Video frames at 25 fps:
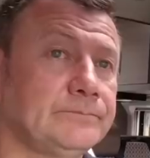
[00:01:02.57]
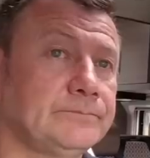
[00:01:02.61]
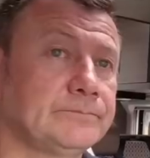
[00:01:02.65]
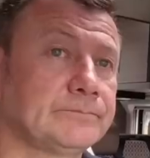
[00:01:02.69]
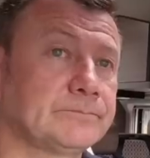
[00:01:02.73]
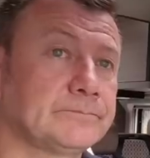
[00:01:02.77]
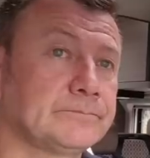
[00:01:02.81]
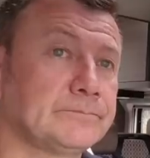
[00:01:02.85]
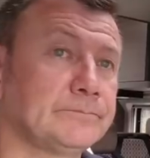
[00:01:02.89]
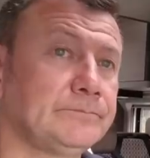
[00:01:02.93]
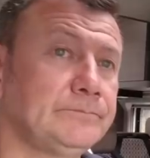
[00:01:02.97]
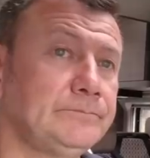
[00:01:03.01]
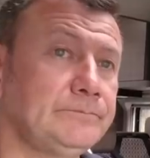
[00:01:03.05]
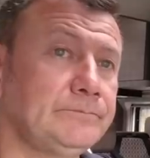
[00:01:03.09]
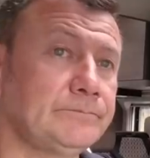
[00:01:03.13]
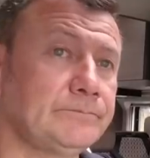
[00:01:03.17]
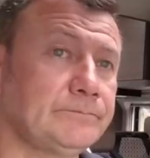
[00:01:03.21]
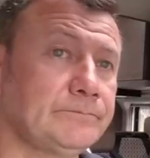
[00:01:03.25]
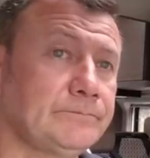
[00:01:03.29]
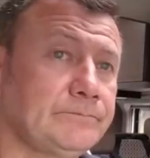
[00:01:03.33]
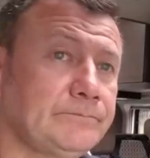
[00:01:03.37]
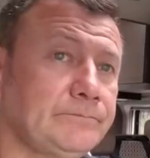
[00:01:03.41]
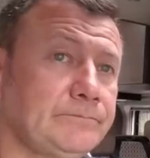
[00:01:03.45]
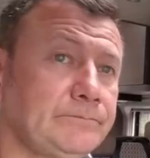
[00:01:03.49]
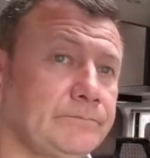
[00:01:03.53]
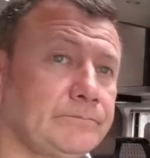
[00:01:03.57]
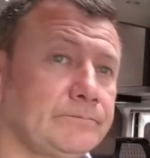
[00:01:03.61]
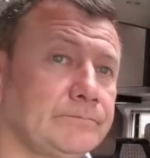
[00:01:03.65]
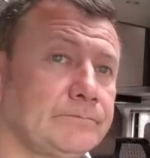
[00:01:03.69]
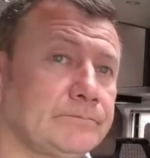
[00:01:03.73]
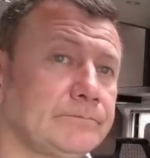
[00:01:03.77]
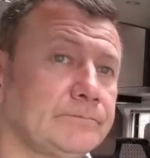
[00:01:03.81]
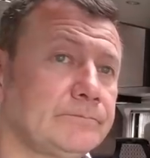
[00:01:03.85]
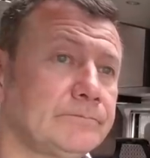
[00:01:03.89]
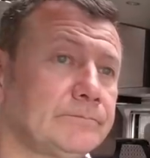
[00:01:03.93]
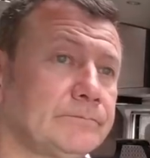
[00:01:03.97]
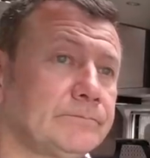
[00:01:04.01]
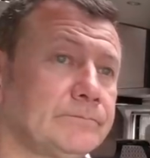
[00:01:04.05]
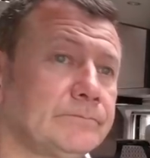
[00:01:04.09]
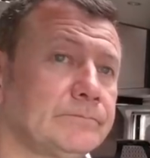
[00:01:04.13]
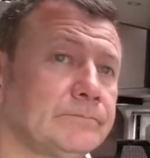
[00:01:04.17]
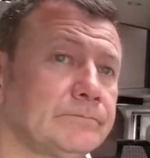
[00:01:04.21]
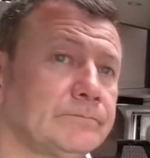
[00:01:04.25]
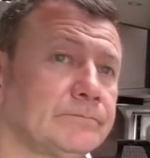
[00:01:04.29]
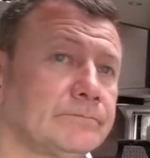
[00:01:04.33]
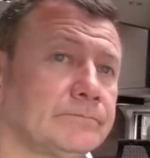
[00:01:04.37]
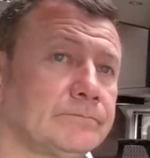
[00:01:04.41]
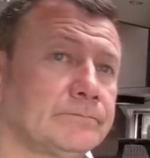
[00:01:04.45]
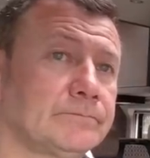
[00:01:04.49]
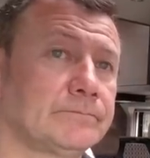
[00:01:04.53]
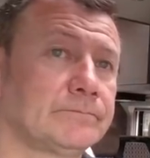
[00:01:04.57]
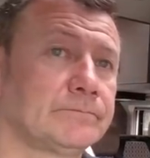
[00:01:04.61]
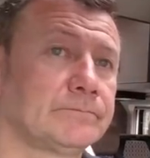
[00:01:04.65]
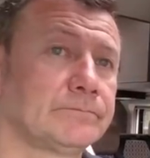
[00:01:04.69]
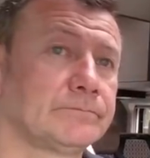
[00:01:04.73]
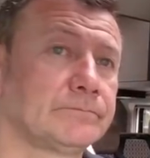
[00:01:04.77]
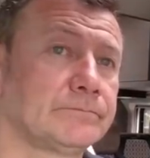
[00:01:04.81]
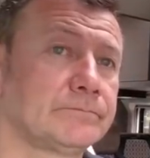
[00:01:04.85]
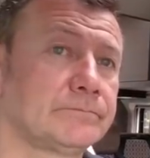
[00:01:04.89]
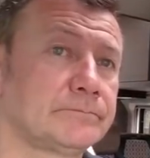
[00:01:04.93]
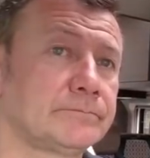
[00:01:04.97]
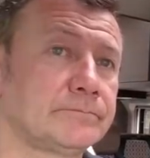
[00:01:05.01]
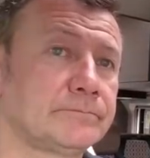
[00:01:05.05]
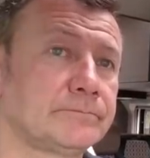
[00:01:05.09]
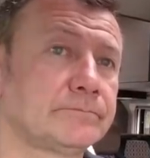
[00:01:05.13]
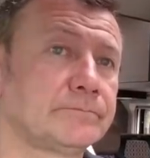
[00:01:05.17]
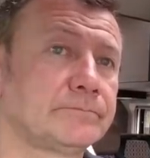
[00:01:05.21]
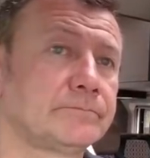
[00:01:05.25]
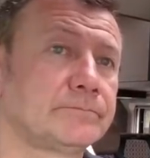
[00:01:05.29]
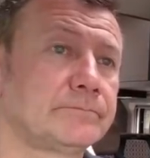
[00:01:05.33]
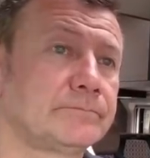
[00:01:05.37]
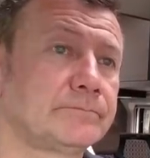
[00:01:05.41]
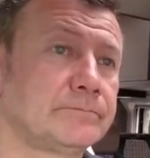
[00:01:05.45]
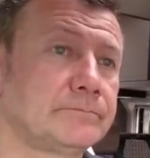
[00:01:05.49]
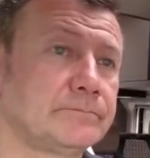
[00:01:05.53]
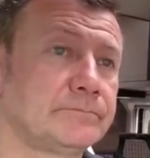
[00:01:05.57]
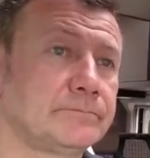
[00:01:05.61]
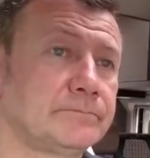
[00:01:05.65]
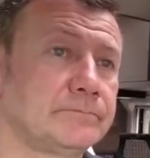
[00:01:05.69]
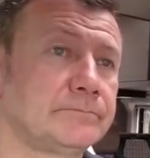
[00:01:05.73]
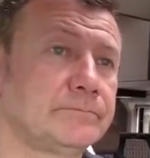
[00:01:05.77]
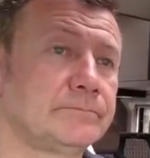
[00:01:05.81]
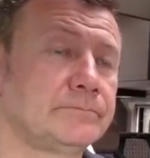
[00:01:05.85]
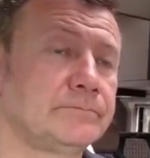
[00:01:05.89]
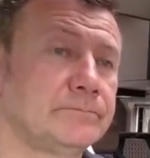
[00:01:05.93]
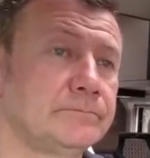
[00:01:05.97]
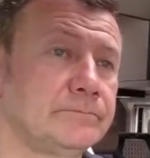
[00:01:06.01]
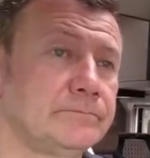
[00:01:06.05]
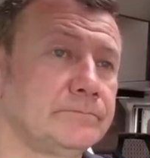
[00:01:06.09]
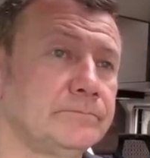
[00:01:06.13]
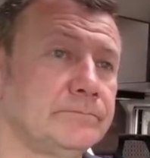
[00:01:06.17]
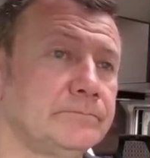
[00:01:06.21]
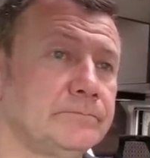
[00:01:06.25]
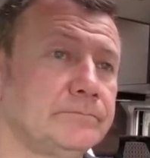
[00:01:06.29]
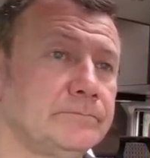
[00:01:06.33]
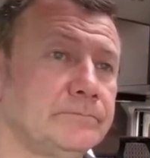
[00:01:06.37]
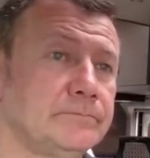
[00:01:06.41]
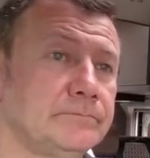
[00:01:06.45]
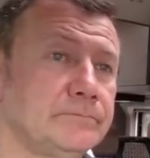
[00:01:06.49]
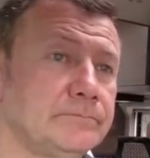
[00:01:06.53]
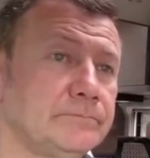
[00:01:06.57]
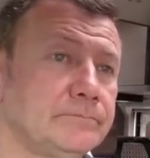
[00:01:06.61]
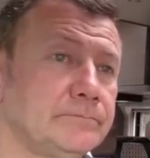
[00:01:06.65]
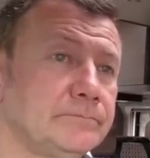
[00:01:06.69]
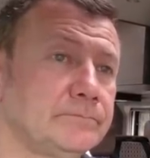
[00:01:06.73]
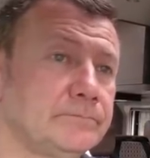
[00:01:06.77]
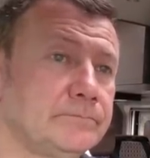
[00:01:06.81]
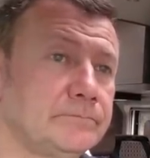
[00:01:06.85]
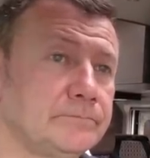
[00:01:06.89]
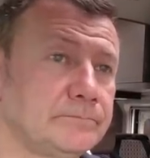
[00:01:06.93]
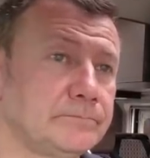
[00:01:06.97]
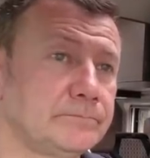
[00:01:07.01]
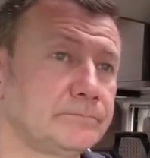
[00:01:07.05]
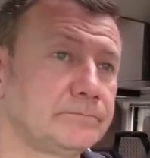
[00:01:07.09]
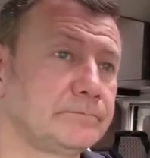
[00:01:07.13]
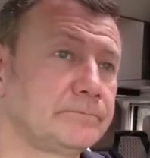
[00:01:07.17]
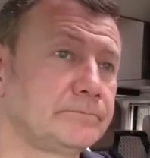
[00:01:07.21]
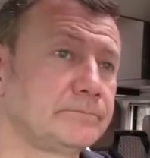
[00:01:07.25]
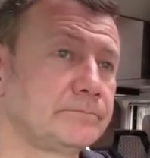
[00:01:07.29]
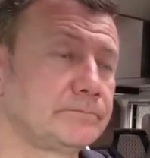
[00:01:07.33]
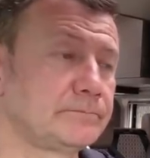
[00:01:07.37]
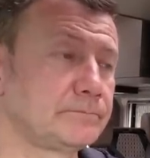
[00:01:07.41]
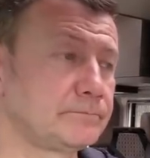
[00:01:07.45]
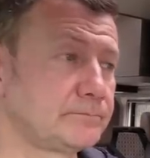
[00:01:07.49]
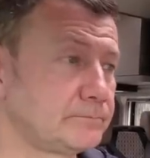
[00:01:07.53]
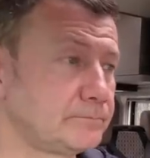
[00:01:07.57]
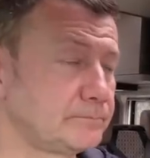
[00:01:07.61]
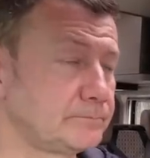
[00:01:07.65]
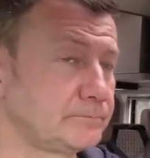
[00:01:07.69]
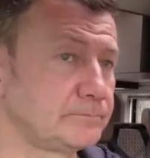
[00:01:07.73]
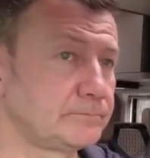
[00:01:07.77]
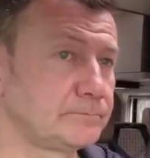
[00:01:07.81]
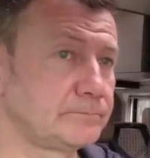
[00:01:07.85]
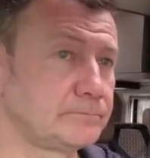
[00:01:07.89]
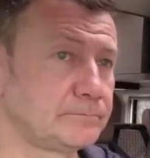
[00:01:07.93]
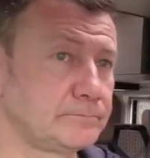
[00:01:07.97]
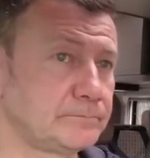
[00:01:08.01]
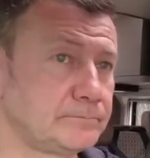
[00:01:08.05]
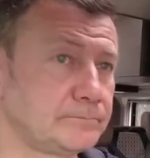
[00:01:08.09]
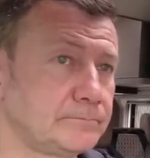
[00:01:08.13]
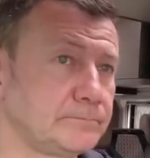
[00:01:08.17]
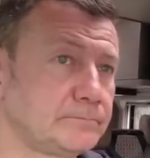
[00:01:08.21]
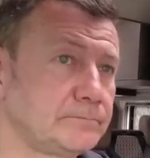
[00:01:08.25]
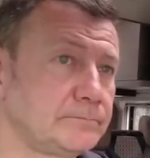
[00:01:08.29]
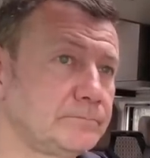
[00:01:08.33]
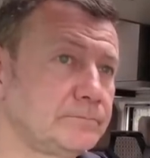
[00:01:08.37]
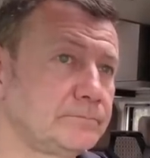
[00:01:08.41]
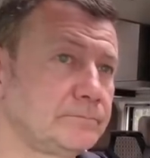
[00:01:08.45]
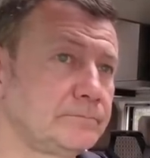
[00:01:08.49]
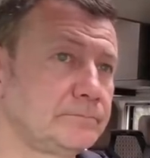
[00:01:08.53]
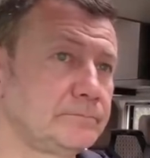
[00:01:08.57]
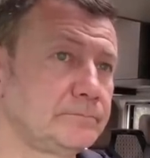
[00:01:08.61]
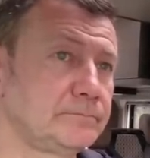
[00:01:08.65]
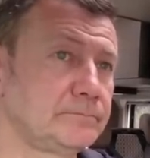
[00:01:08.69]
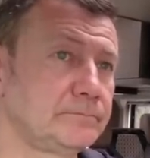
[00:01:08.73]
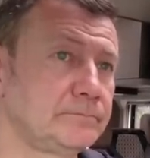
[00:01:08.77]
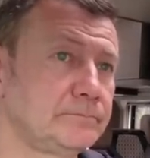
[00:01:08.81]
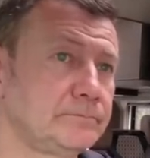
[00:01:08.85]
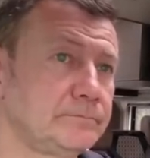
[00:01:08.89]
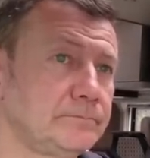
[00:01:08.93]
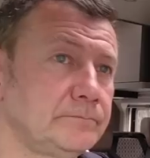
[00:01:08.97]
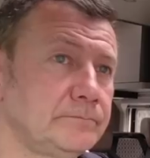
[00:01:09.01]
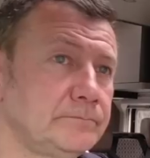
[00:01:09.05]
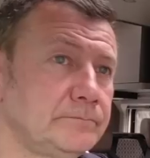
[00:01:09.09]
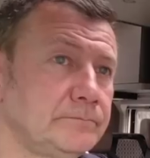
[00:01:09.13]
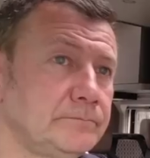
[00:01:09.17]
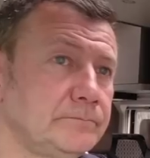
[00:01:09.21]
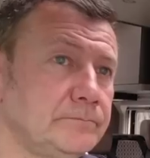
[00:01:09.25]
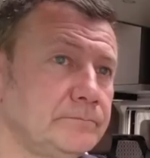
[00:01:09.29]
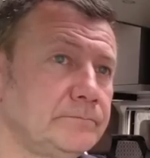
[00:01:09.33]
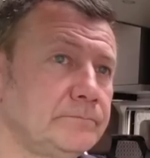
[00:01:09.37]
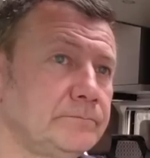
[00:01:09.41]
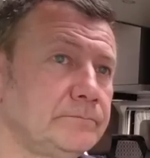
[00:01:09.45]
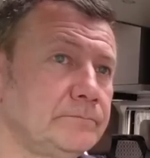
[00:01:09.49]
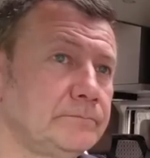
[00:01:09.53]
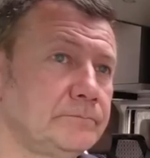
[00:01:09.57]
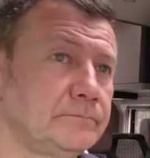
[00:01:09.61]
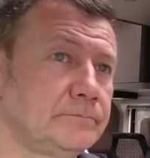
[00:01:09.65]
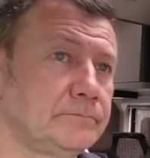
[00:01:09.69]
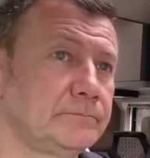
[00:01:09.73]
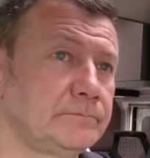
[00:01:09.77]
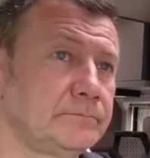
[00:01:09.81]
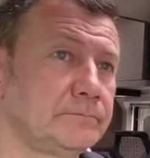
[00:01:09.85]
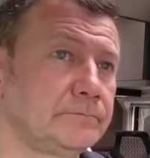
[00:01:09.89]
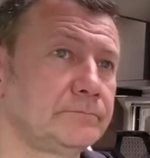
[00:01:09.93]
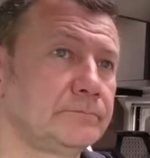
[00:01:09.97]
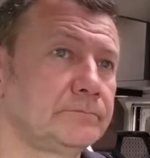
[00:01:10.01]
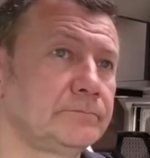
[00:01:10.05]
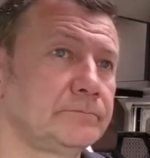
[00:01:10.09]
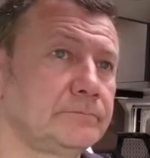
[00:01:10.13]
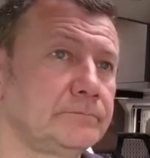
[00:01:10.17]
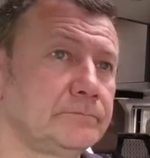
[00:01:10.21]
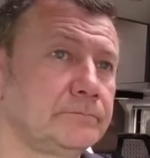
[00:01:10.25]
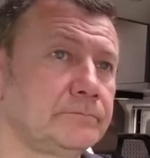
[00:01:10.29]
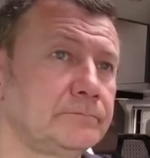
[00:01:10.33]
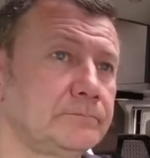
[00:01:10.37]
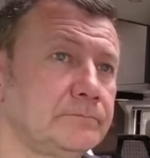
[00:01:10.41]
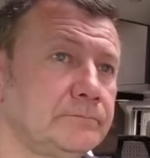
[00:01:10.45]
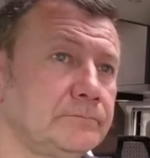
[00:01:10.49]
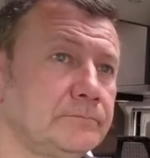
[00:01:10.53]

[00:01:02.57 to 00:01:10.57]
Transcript: (not speaking)